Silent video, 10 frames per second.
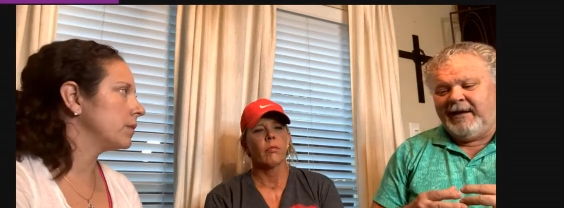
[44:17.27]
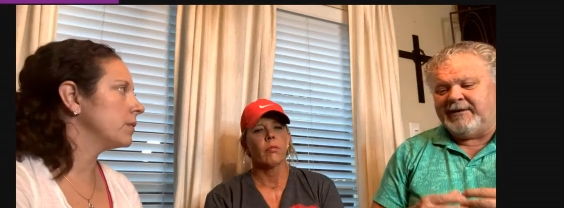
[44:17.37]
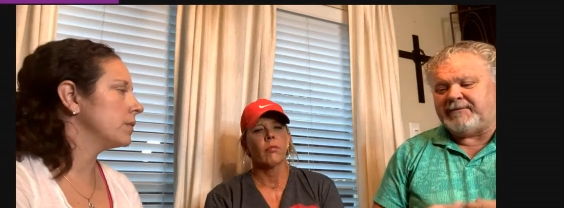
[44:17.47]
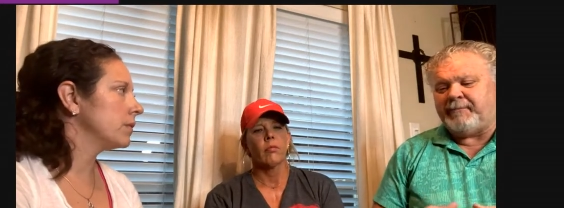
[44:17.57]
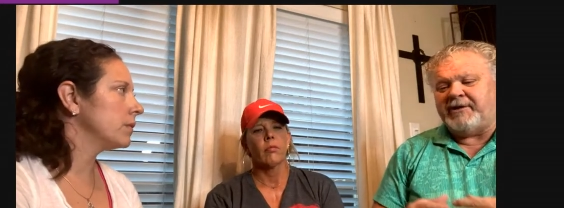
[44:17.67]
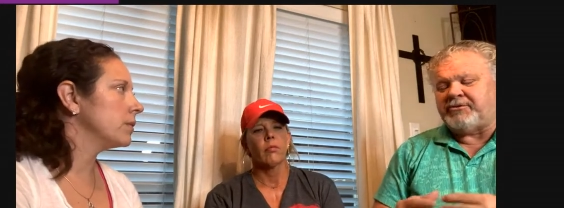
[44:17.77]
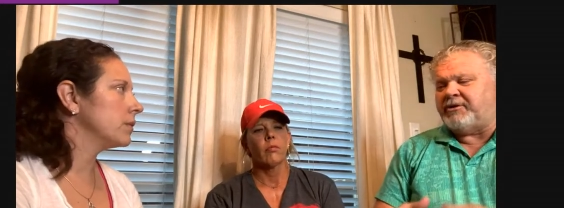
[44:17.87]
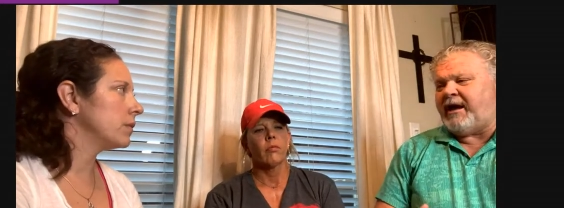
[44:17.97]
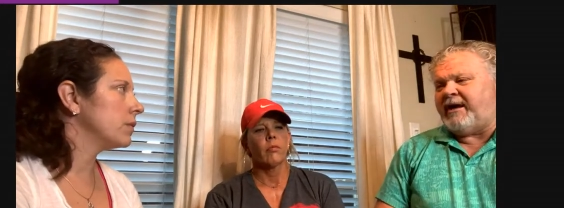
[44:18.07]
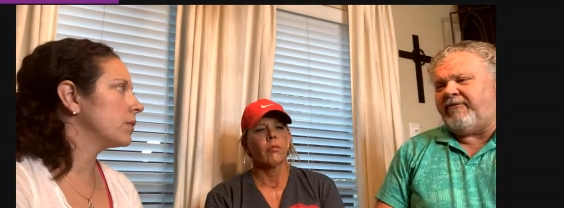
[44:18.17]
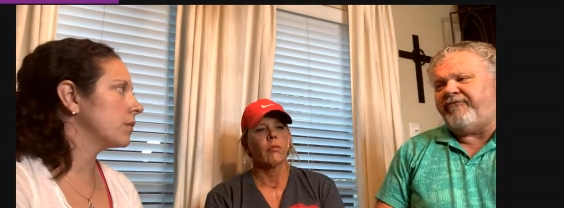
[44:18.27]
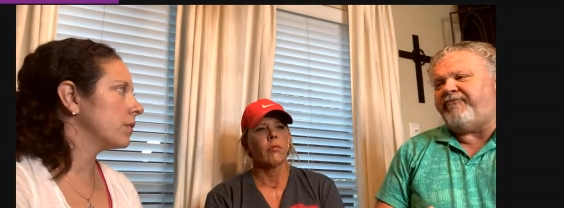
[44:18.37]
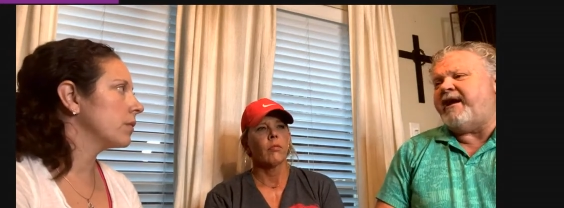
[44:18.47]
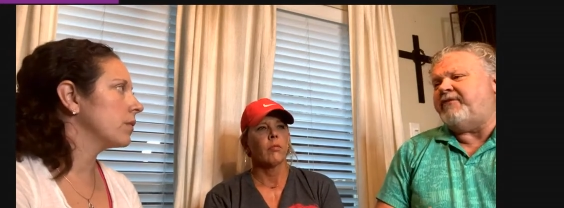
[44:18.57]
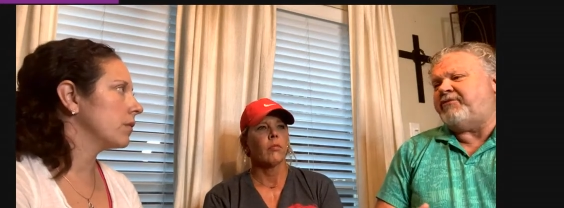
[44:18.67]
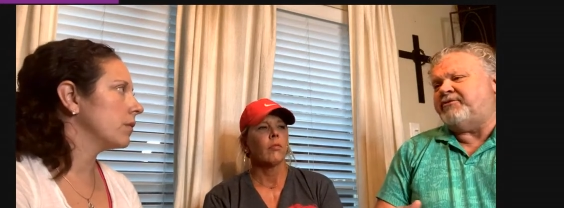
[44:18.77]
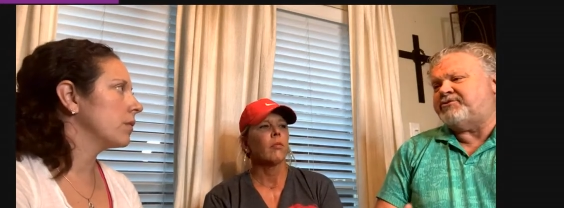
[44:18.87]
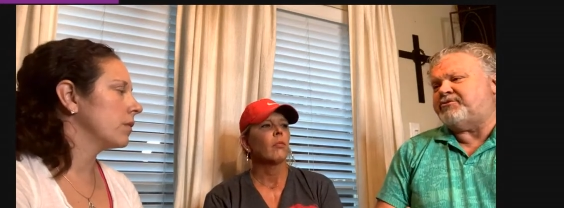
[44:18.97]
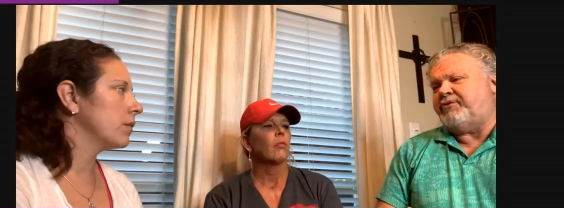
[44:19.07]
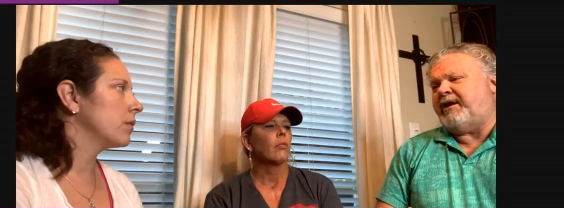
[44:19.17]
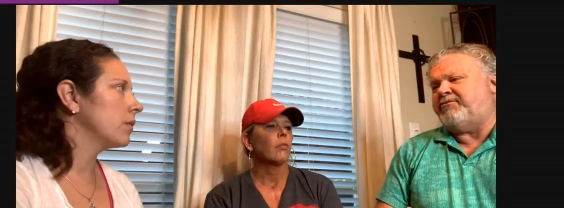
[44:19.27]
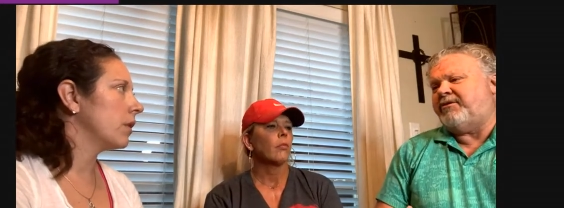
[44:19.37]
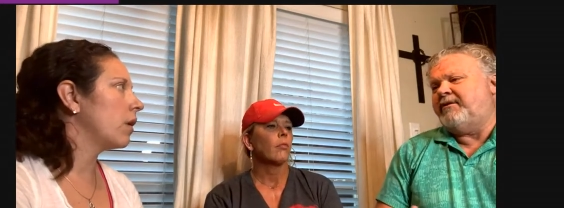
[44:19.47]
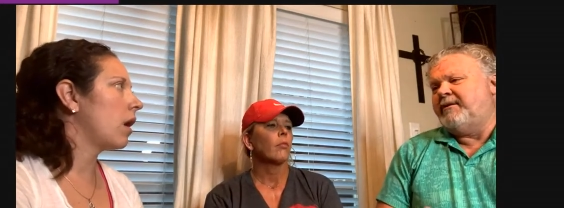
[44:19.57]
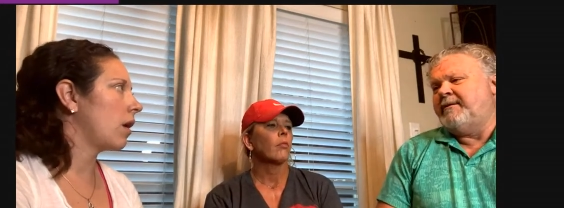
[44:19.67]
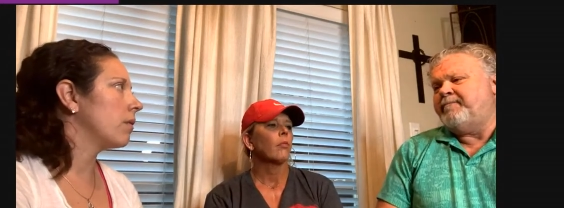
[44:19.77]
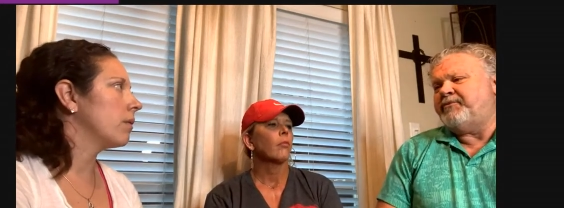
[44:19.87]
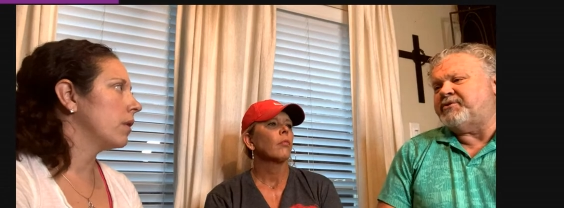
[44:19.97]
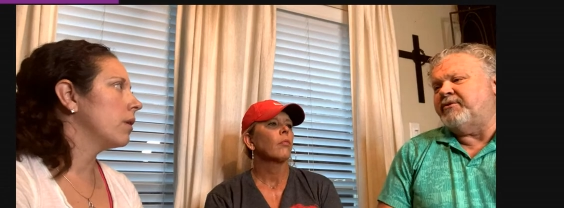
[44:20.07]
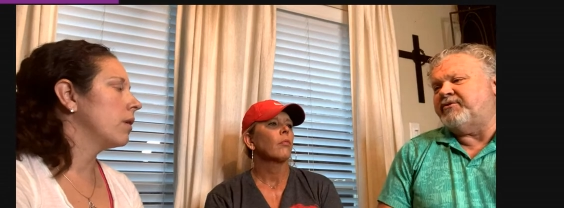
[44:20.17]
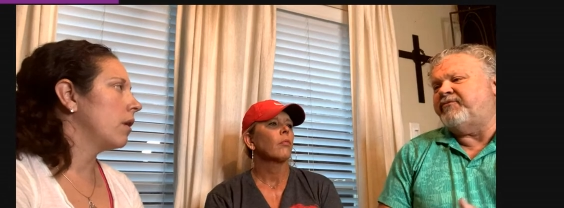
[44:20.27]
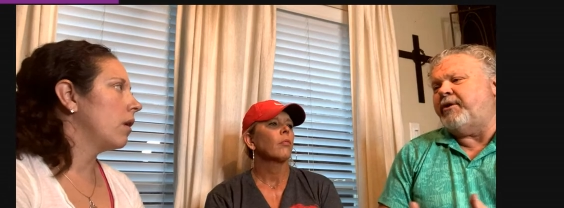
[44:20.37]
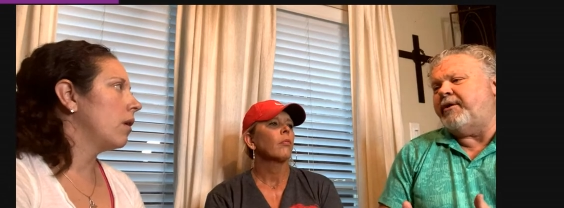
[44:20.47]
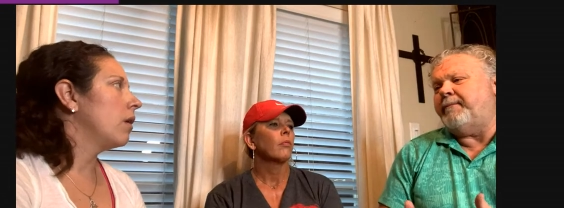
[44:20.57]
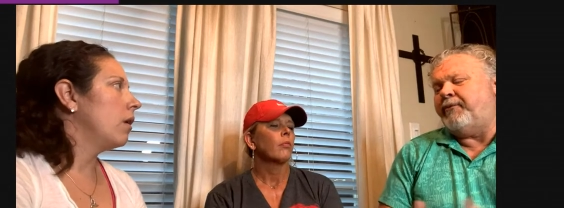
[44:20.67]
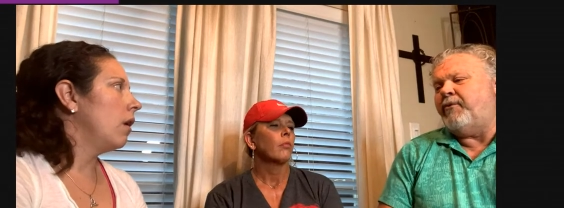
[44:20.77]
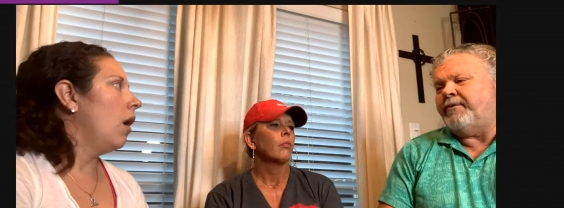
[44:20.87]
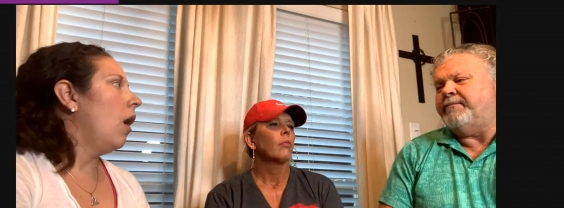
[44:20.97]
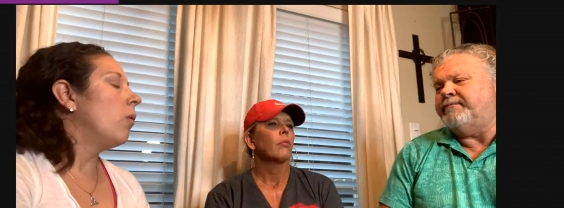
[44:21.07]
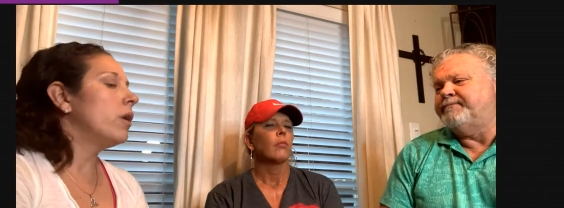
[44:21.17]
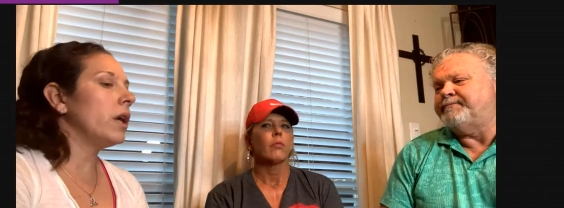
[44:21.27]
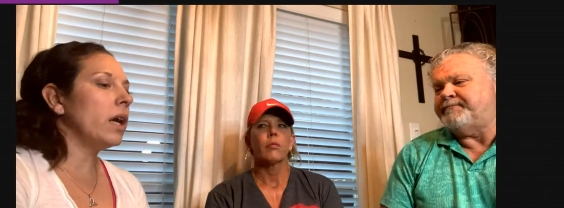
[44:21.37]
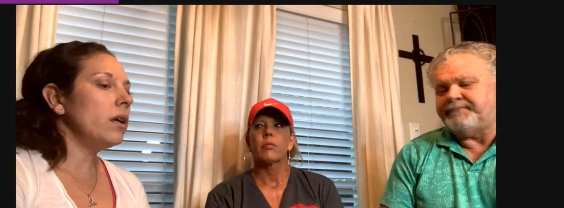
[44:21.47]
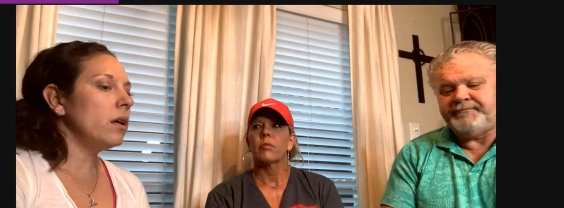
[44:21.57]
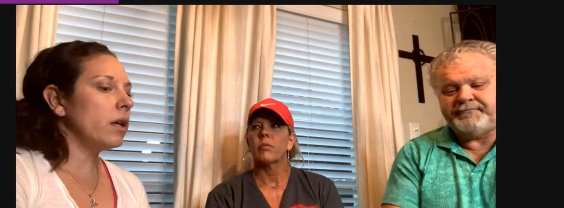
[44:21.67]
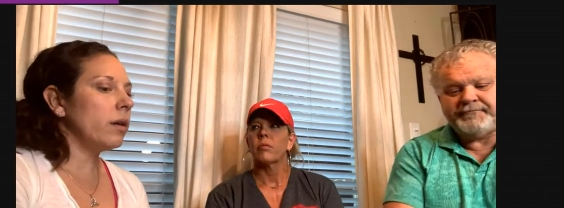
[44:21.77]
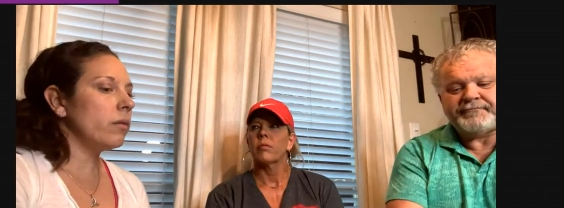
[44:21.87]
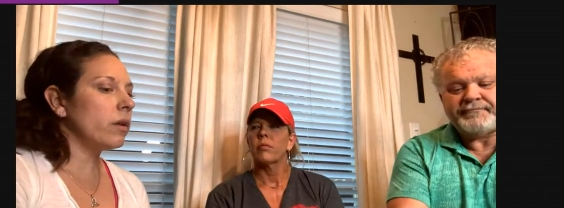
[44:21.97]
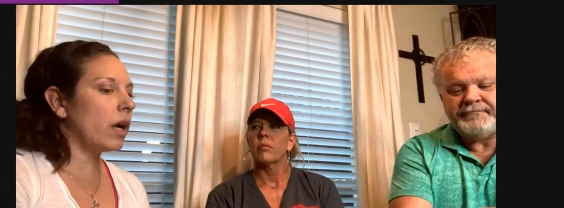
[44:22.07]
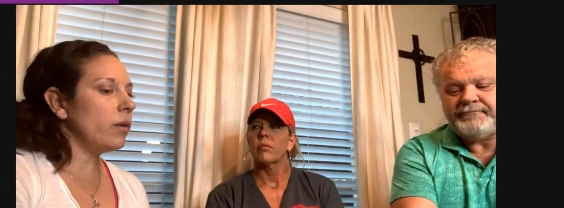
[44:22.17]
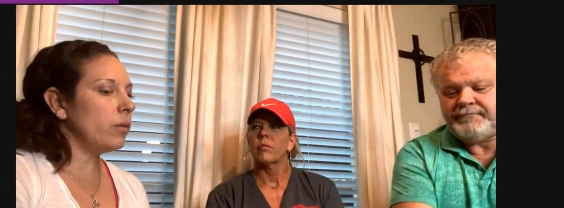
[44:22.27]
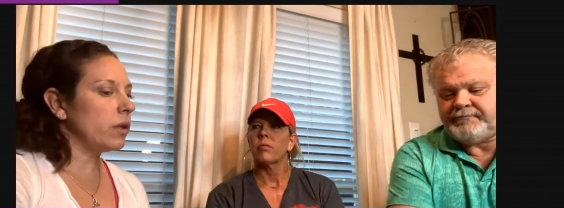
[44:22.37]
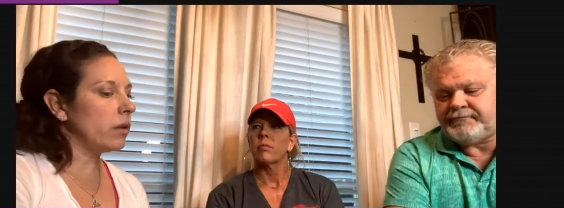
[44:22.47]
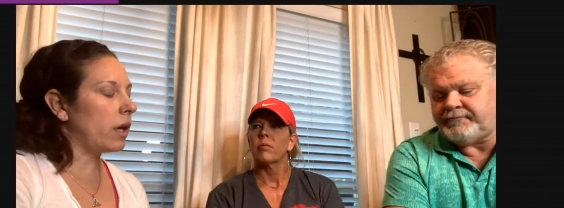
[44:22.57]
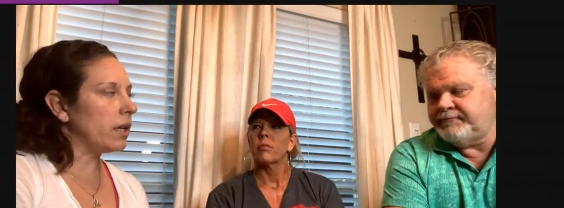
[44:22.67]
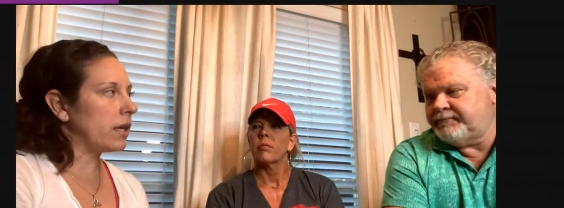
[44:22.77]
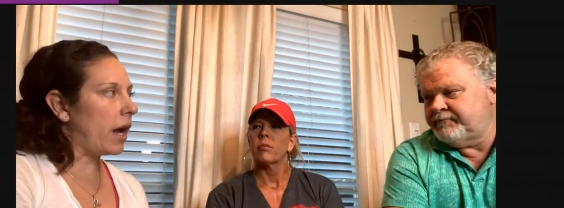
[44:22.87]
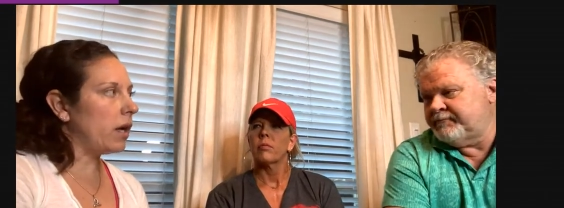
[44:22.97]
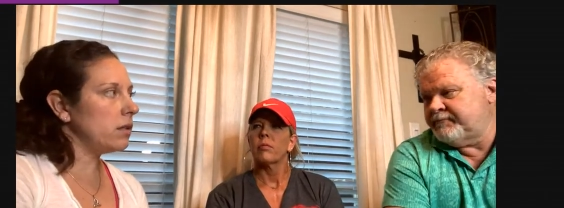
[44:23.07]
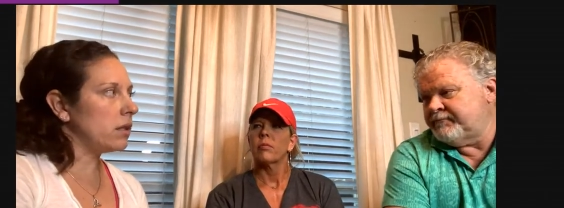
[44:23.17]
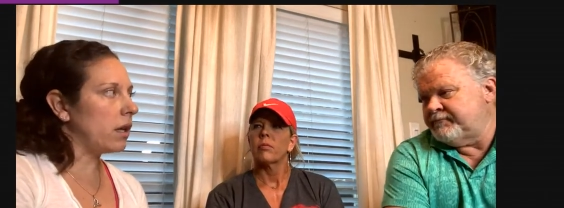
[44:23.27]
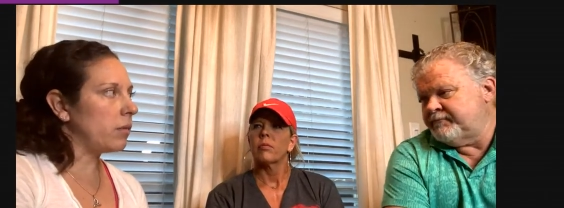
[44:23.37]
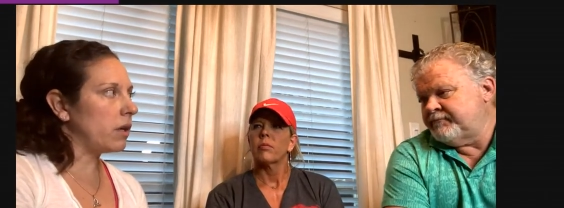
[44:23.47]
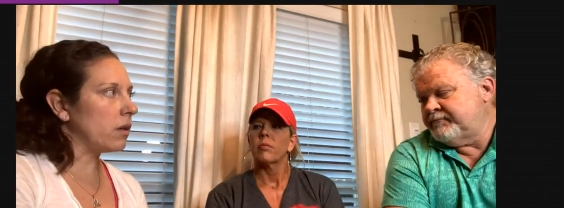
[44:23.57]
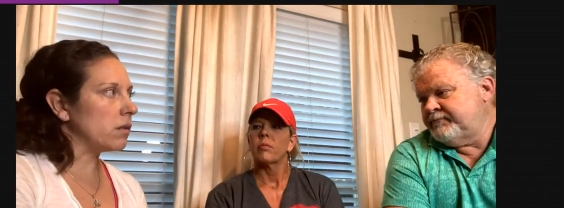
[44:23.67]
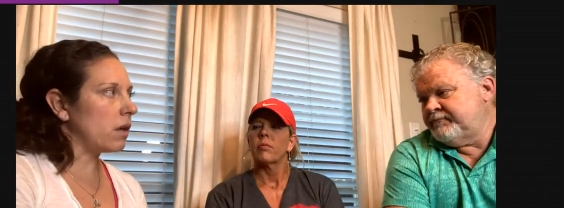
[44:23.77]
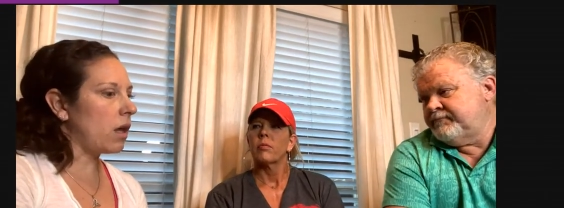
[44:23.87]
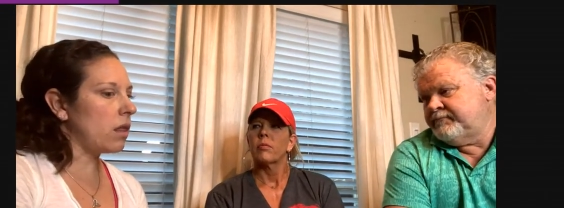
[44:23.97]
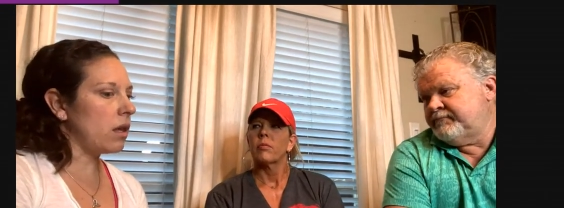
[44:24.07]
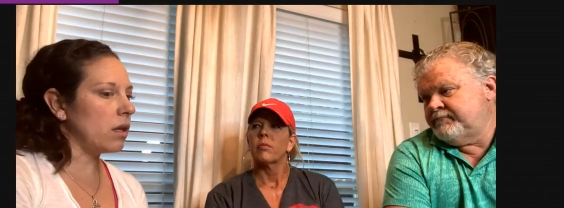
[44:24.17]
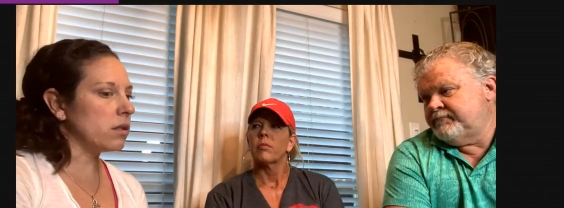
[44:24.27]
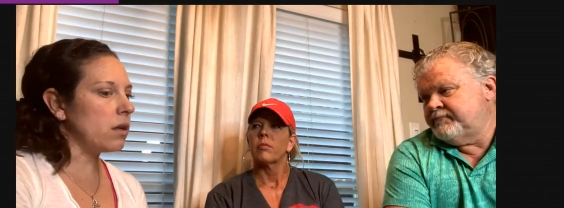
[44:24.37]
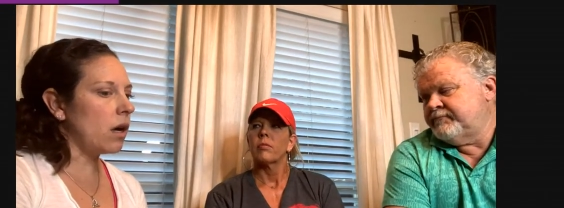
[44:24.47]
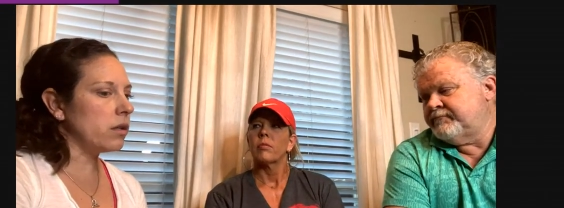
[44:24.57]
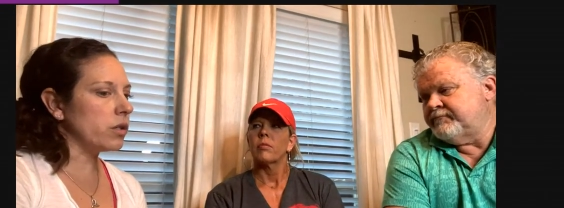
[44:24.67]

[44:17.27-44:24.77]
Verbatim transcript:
Speaker 1: a special kind of faith and strength. Yeah. So it's very important.
Speaker 2: Well, and I and I kind of would like to add to that because I think it's not